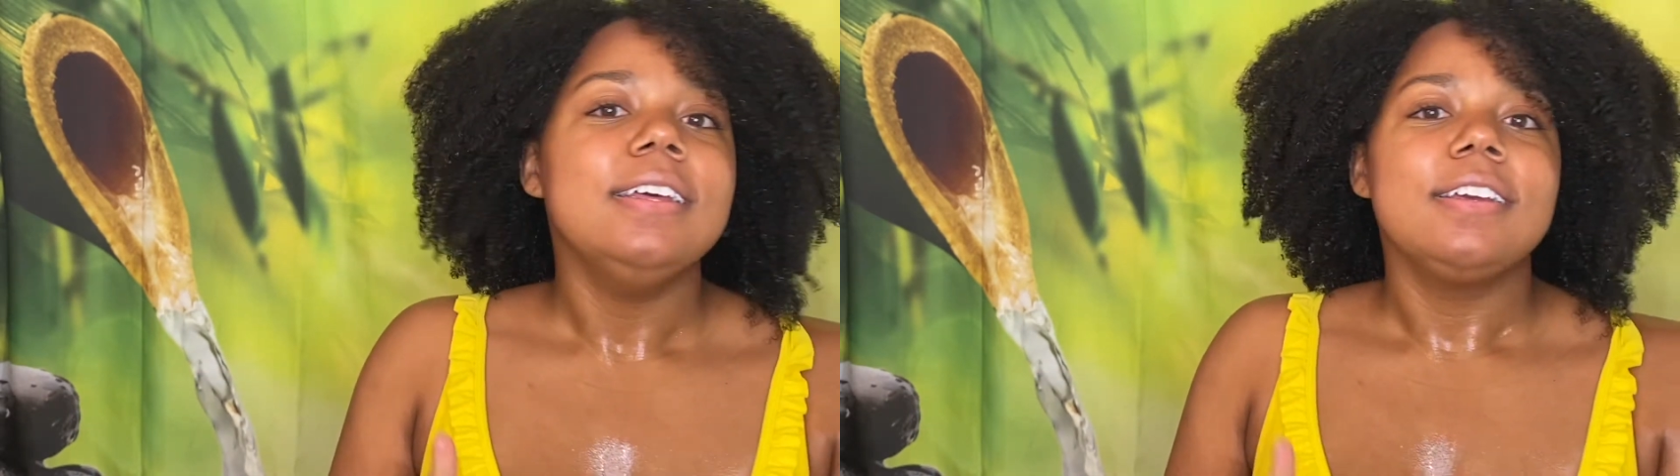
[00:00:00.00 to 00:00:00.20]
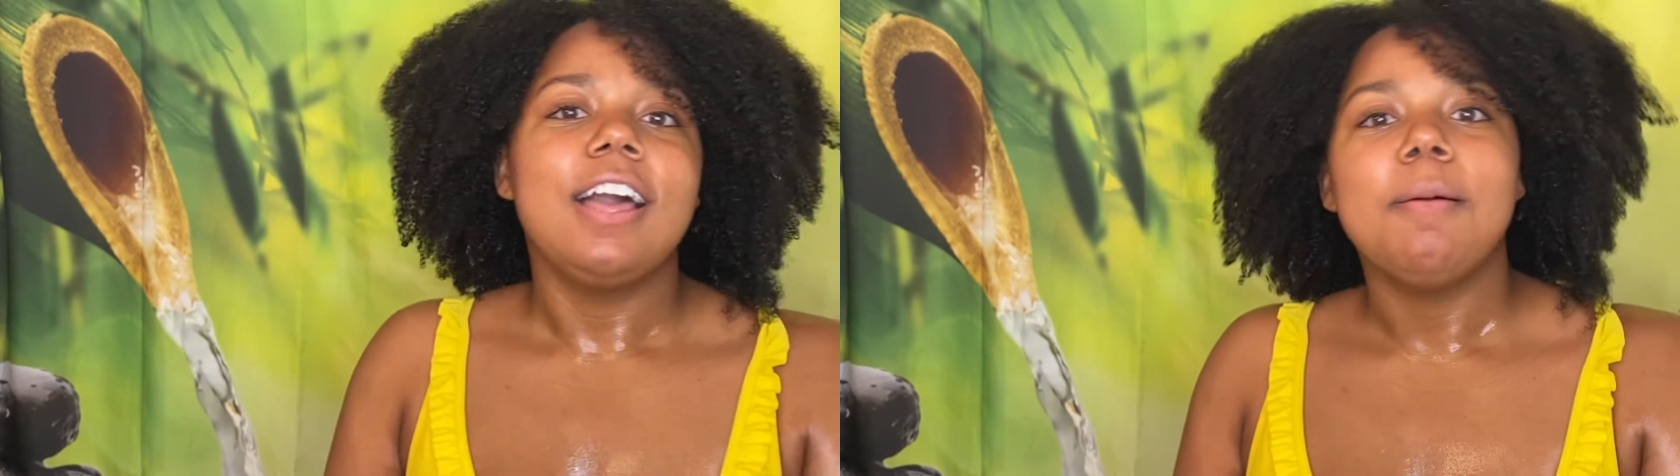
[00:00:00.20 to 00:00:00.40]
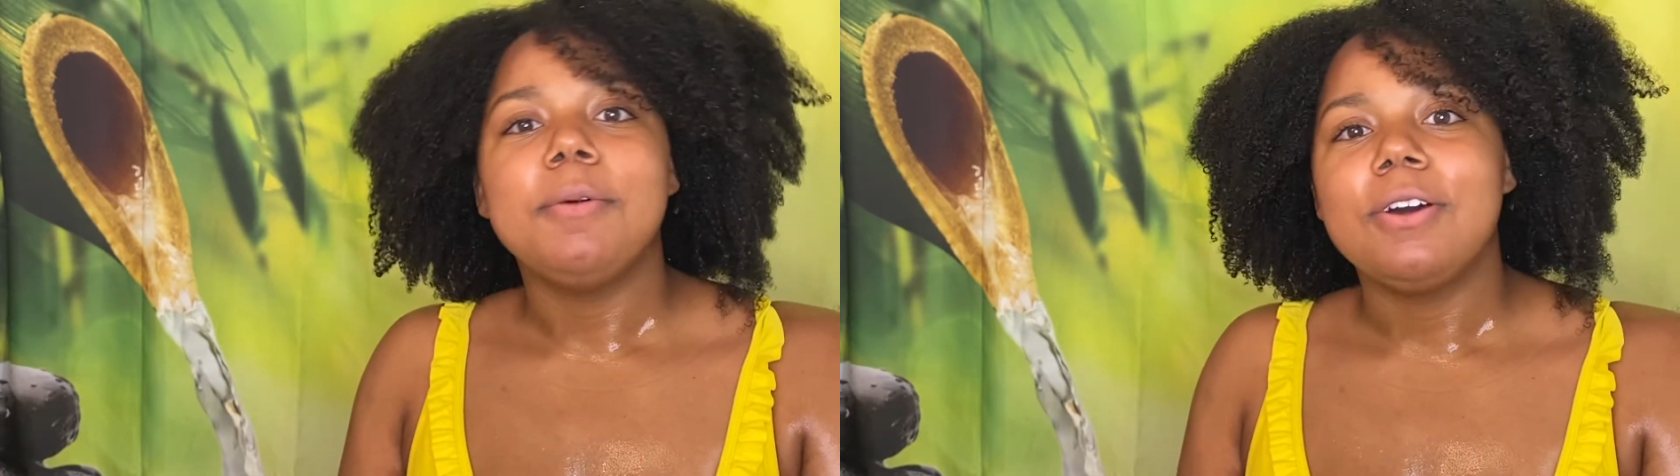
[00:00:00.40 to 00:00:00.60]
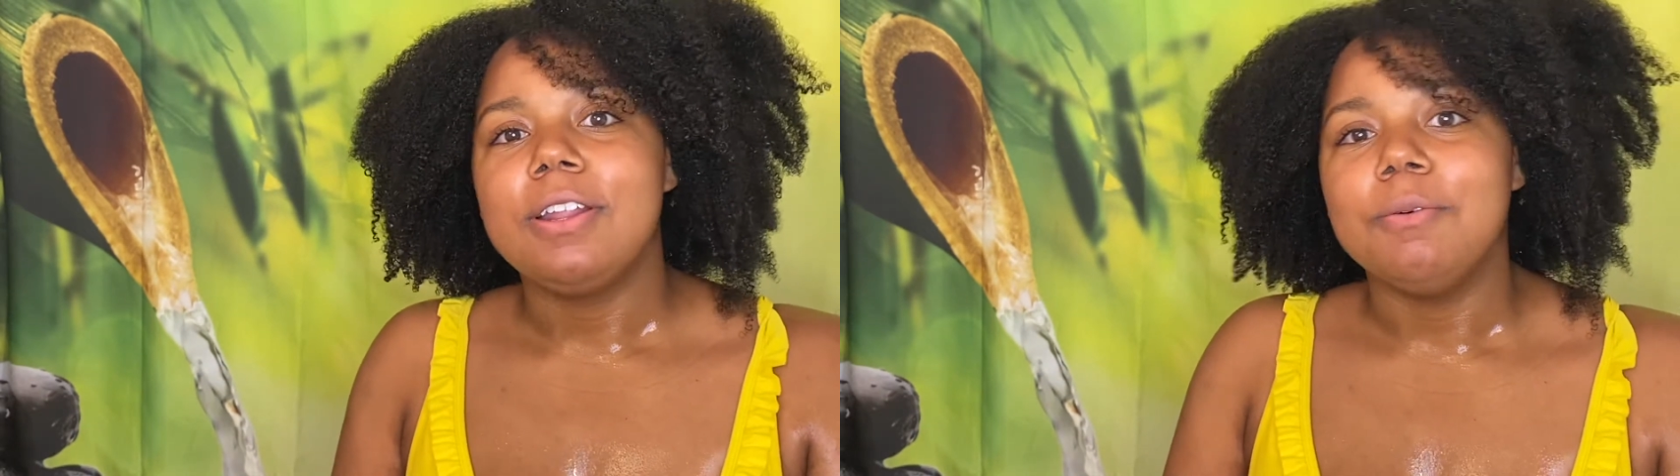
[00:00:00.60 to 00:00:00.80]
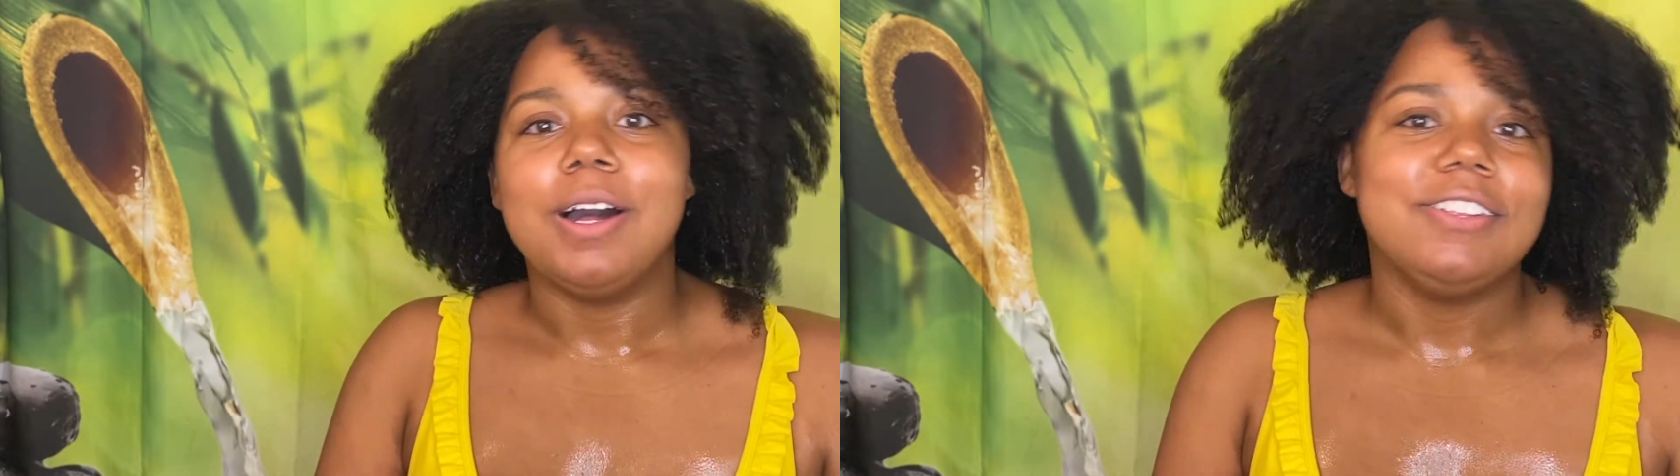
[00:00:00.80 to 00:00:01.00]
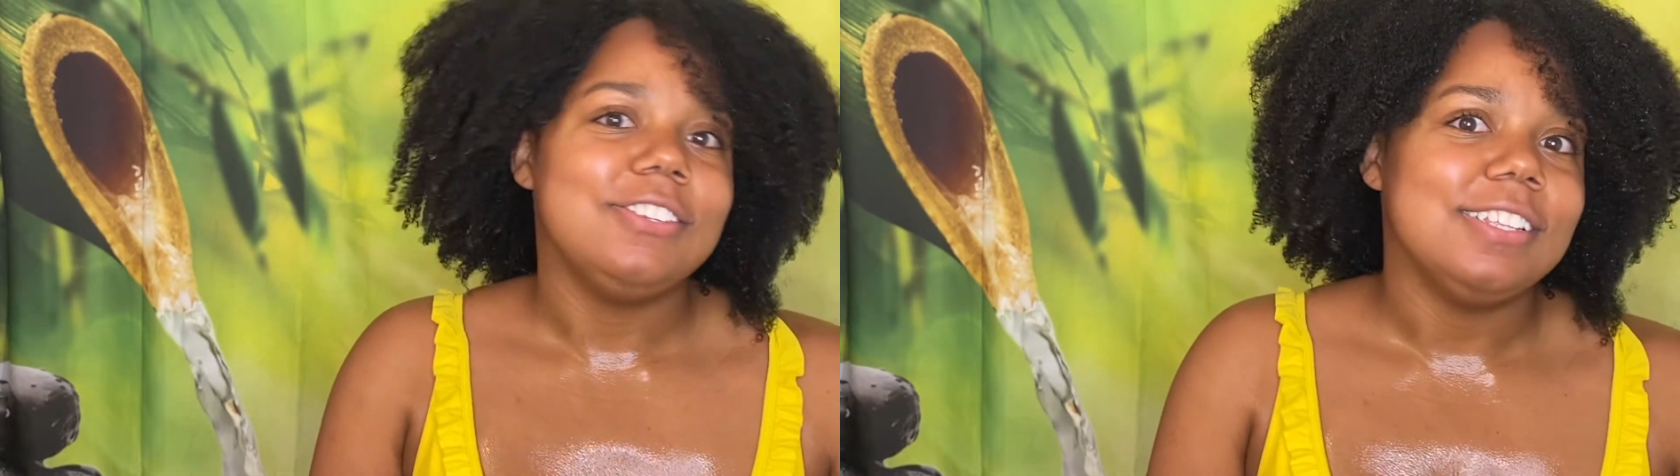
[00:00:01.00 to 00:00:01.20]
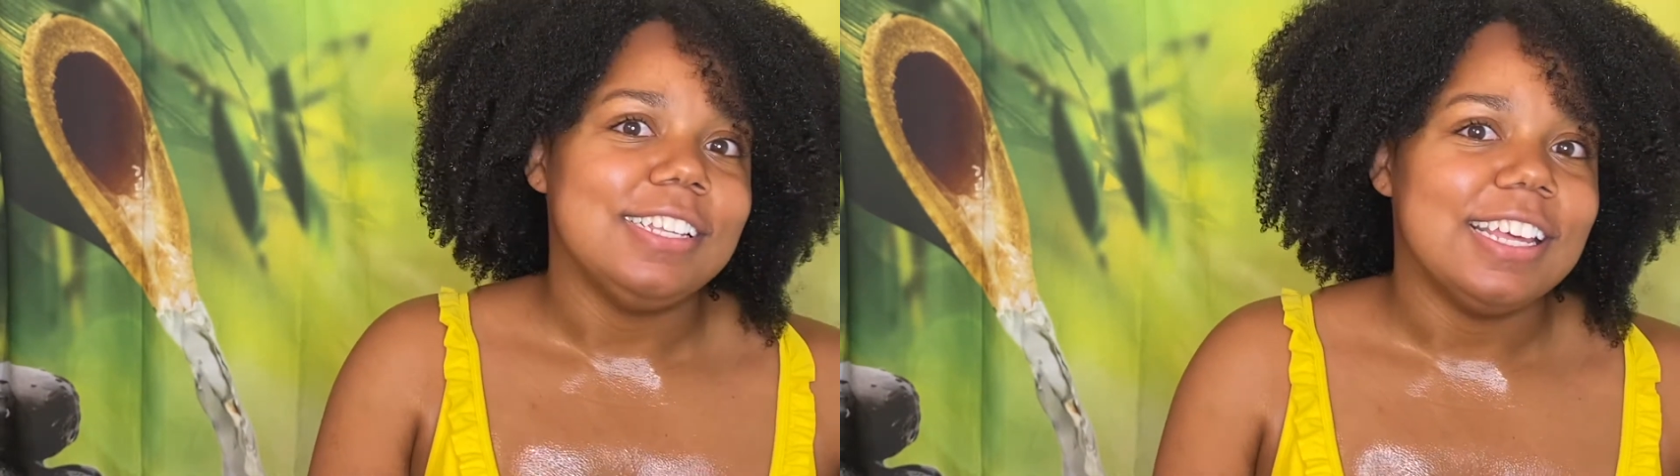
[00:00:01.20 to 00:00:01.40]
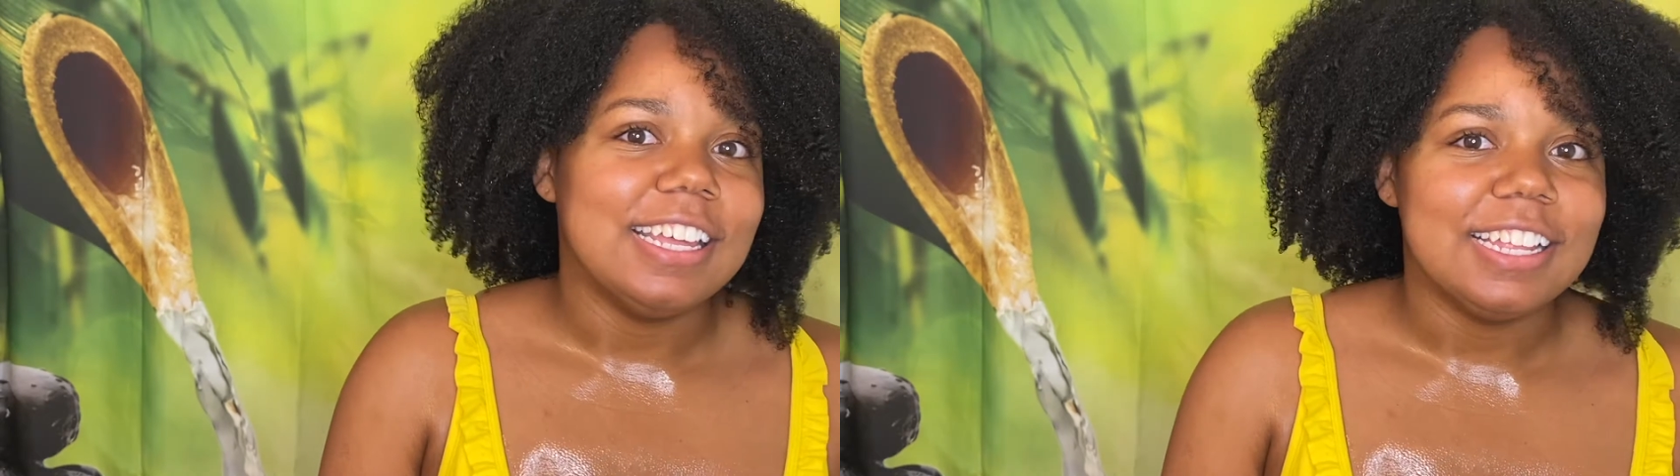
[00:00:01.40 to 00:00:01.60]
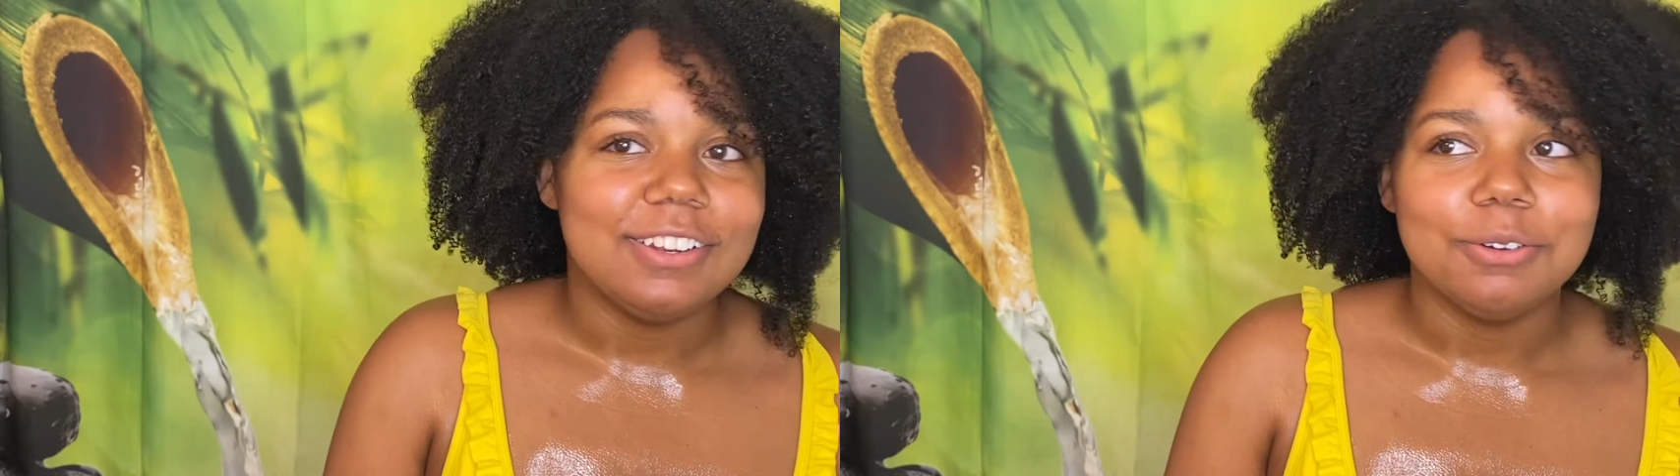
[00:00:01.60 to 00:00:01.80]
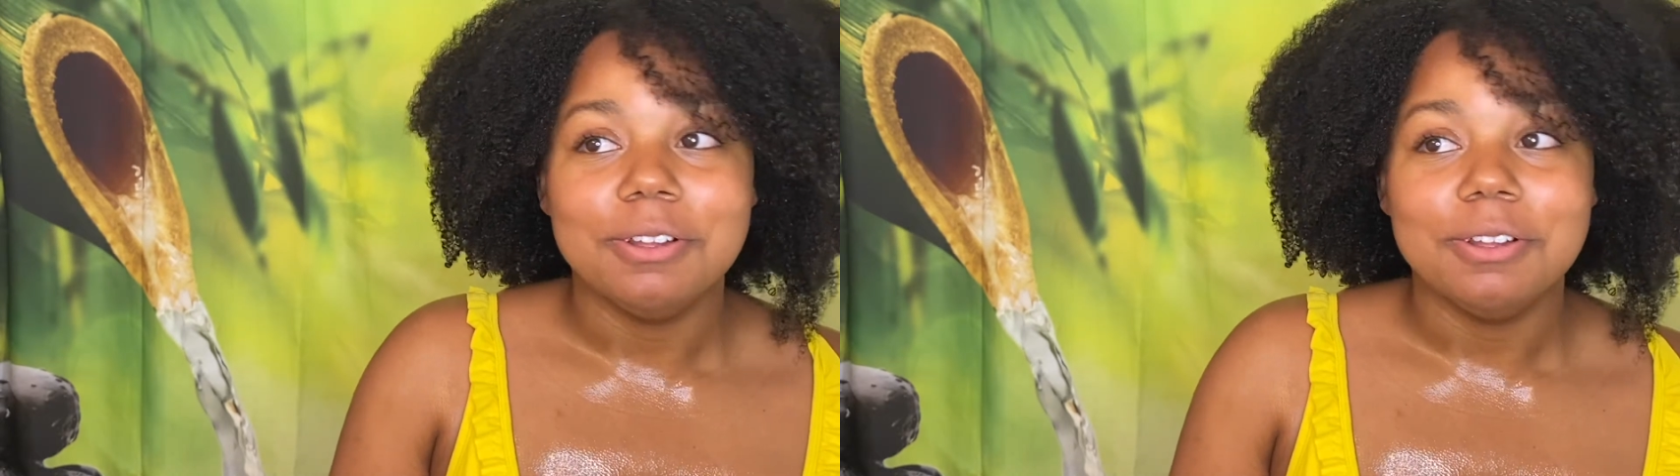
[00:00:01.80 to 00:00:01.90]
comment on it, watch it to the end.